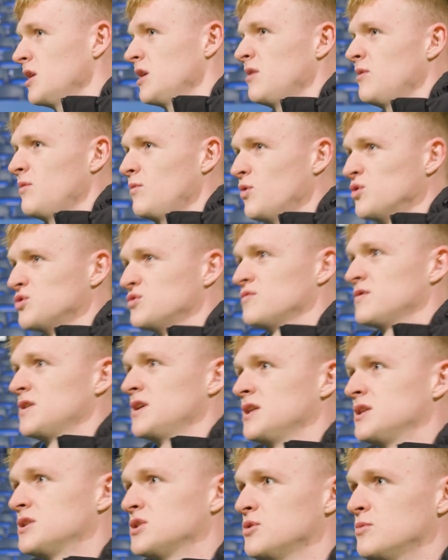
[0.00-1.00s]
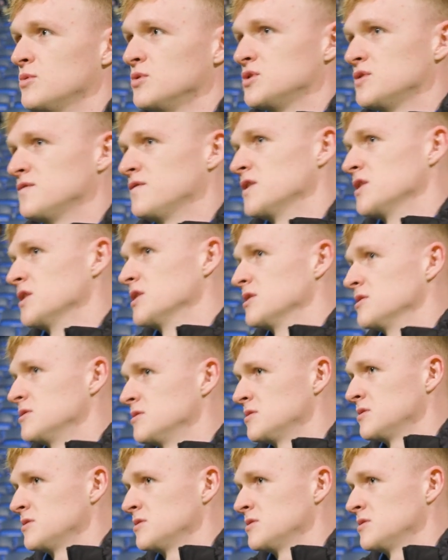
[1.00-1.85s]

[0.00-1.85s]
It wasn't really too much of a